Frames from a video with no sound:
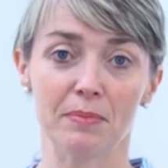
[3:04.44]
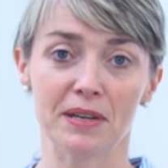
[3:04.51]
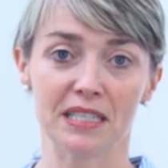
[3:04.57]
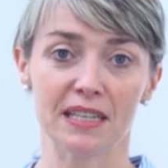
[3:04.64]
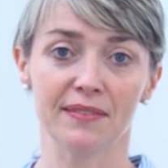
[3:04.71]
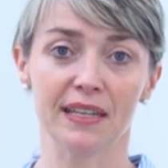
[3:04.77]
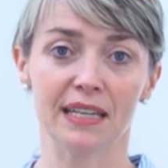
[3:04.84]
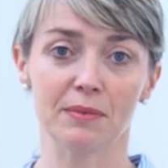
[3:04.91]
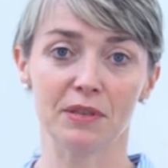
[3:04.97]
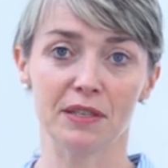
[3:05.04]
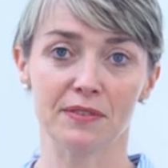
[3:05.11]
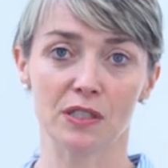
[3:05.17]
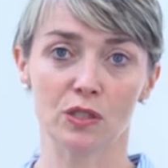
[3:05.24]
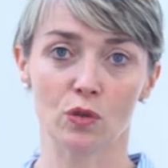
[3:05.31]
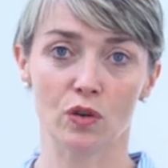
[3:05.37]
might have a little bit
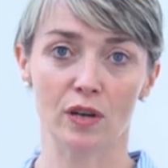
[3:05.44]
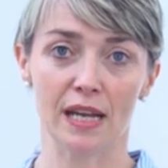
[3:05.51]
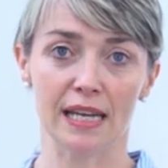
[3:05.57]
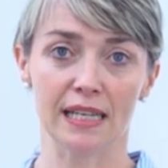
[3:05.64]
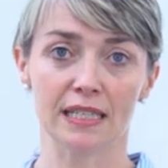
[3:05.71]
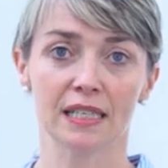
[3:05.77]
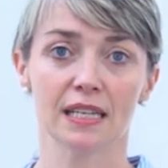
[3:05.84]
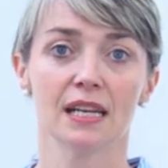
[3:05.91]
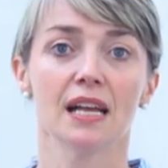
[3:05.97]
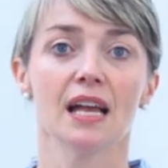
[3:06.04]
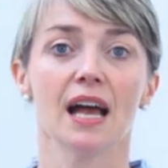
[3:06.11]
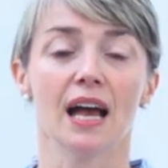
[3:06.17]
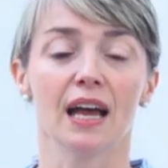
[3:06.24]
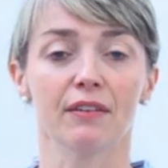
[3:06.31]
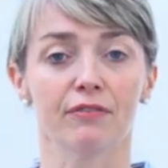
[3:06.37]
of a sore head.
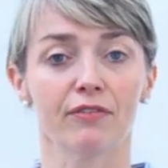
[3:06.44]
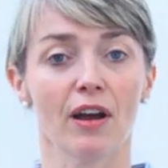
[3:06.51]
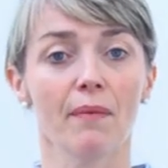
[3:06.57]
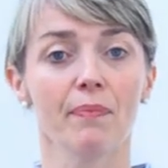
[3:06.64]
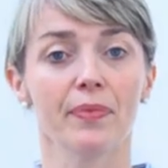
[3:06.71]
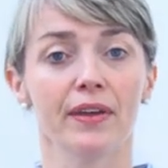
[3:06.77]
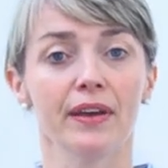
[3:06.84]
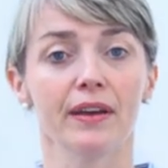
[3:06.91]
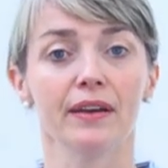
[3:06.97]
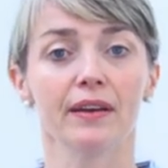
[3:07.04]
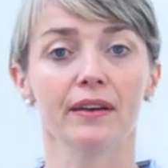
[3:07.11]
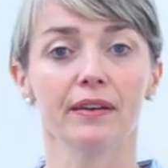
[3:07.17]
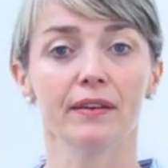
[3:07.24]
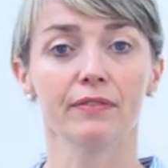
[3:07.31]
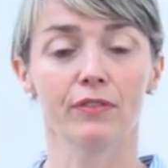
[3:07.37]
And from
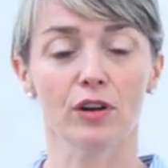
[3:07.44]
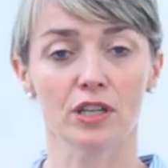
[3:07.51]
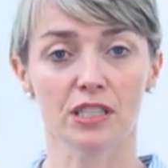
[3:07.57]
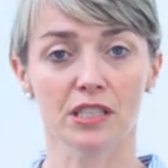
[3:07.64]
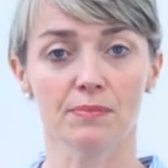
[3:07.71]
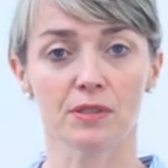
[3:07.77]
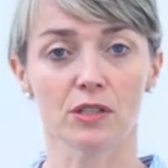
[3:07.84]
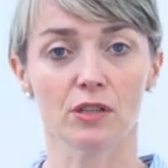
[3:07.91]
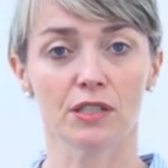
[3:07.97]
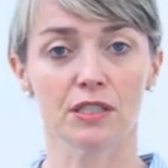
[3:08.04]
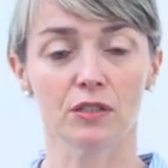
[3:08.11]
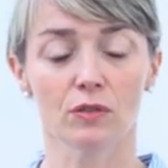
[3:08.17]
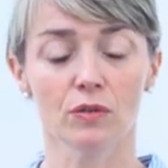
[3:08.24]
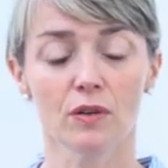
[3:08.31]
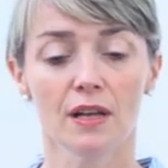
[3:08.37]
the forceps
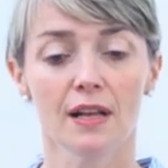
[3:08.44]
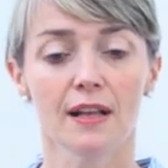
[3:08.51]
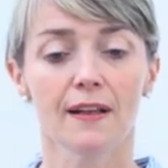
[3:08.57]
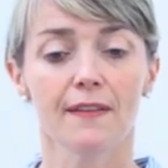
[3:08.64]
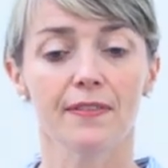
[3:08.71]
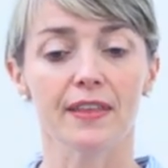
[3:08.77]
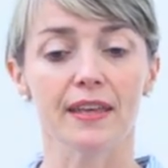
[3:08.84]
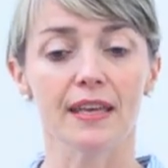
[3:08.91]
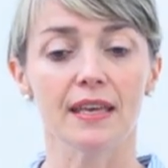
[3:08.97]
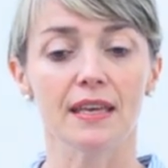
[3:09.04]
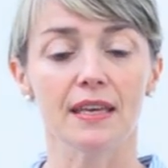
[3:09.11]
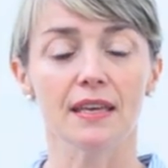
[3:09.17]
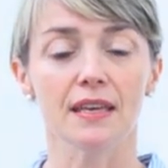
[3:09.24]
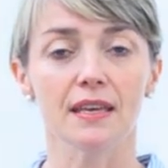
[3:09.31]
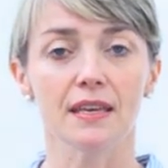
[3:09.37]
also,
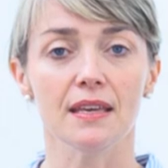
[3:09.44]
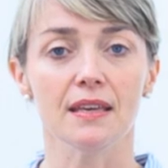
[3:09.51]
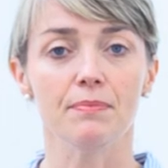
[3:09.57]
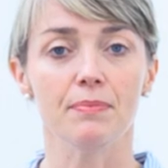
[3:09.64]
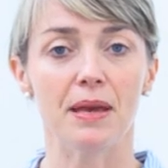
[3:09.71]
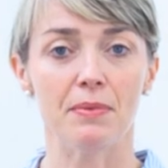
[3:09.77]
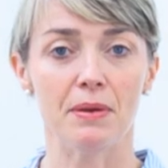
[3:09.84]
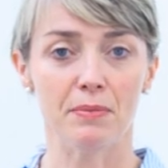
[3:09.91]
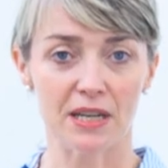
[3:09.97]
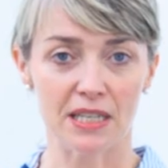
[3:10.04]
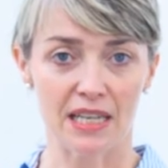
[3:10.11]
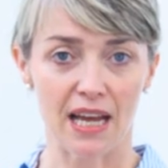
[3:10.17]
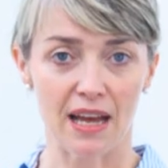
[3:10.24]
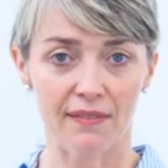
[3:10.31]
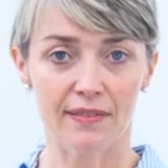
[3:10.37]
the baby might
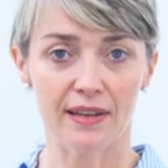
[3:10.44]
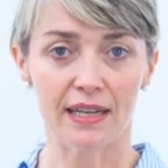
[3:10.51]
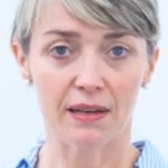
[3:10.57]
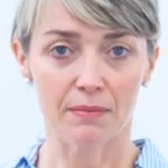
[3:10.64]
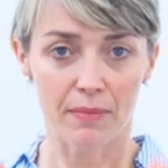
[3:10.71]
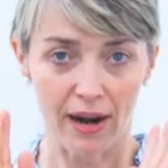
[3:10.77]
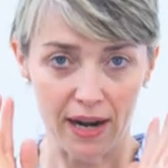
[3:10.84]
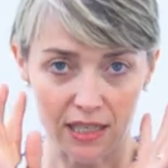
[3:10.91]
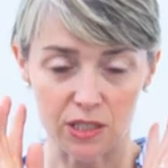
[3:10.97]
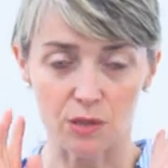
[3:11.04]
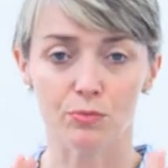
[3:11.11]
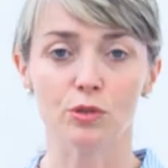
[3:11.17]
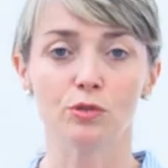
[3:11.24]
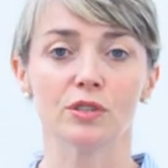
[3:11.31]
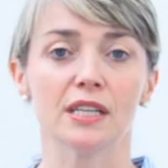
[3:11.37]
have little marks or
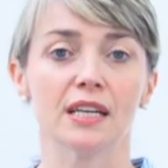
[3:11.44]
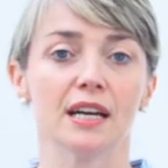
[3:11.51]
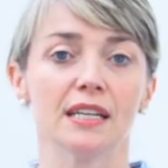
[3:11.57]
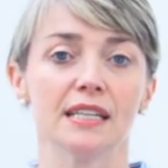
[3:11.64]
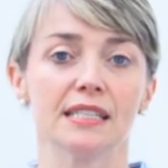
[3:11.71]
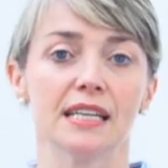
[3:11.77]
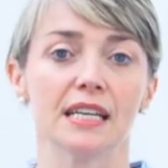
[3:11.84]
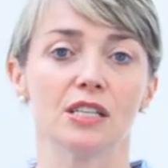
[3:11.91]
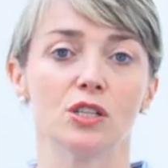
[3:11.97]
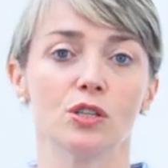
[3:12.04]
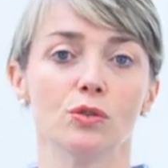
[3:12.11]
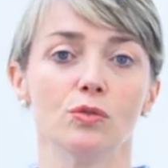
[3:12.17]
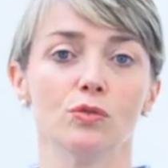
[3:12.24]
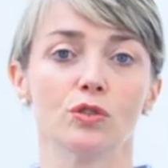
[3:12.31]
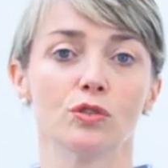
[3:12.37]
bruising on its head
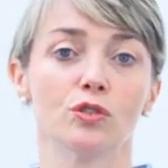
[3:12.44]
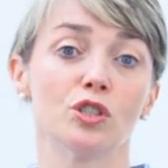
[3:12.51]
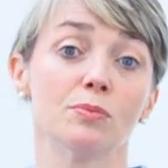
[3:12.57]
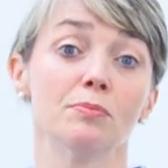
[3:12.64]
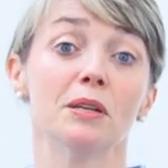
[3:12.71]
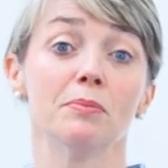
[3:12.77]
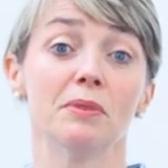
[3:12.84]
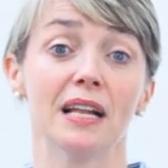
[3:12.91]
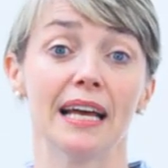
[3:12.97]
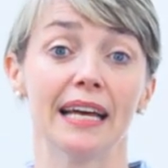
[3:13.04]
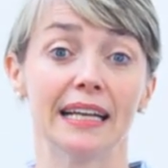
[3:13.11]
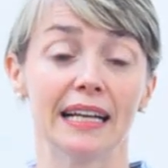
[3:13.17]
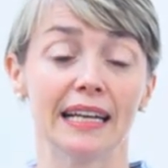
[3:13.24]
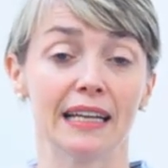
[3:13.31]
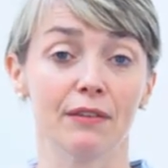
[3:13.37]
too. So just minimal
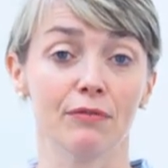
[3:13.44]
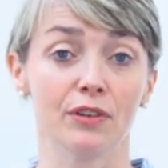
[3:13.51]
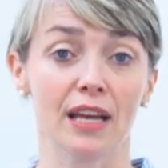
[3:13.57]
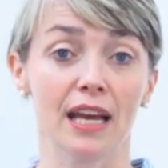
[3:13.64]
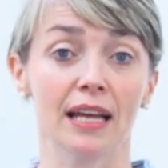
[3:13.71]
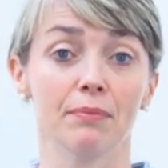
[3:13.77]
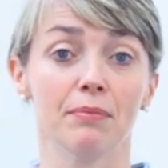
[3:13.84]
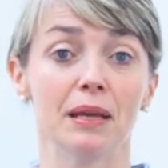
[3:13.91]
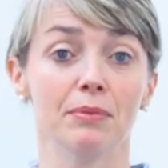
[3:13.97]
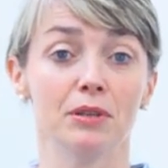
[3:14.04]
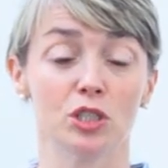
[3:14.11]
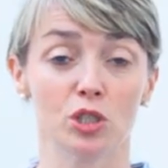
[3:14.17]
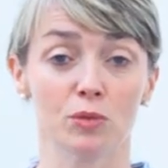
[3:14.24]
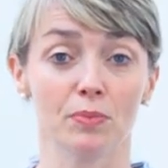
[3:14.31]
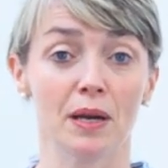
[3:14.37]
handling if you can, maybe
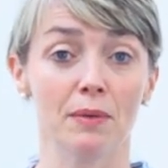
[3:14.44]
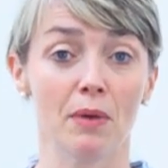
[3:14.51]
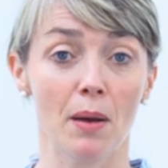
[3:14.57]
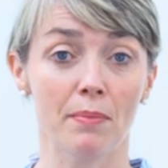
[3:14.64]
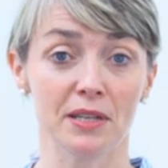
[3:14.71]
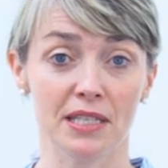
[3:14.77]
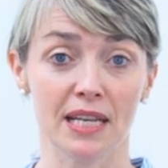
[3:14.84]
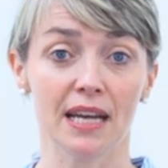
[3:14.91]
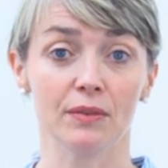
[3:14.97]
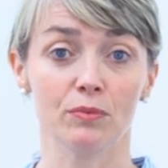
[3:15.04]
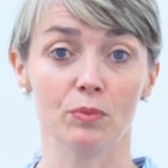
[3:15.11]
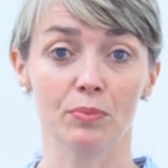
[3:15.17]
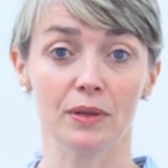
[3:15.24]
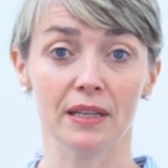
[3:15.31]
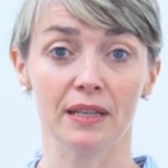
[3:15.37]
just by mom and dad
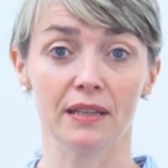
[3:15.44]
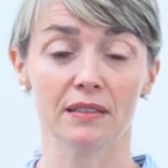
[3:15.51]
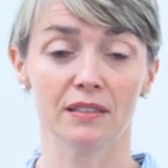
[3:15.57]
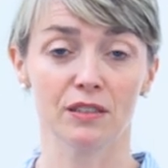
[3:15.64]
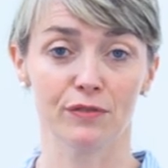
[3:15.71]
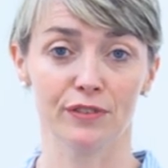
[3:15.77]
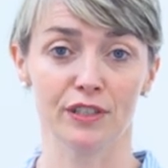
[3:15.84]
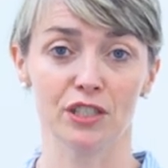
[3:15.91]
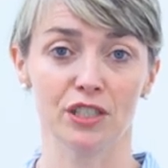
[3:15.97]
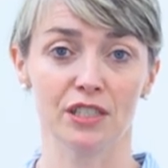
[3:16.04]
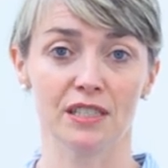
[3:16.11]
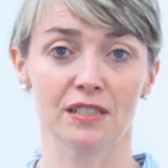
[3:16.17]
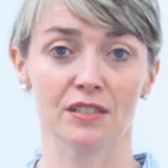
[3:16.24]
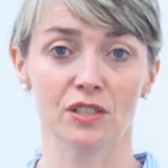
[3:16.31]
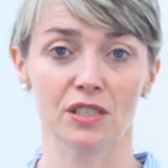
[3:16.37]
would be
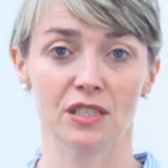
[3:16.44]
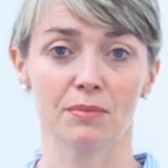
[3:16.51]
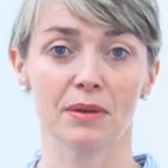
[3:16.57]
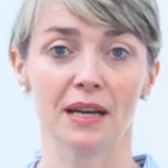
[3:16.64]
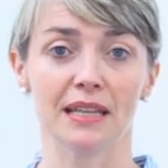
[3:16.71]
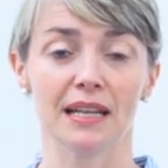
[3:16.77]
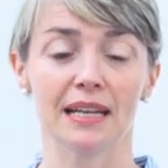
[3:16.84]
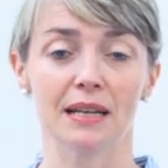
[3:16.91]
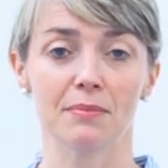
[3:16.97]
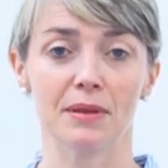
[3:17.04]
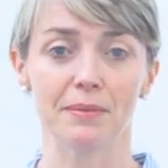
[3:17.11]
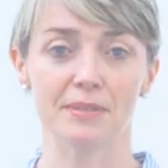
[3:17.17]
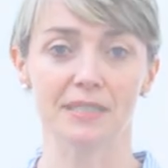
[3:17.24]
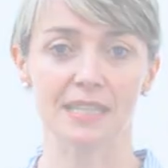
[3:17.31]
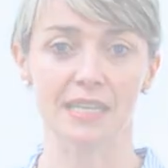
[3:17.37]
sufficient, just to mind the little baby's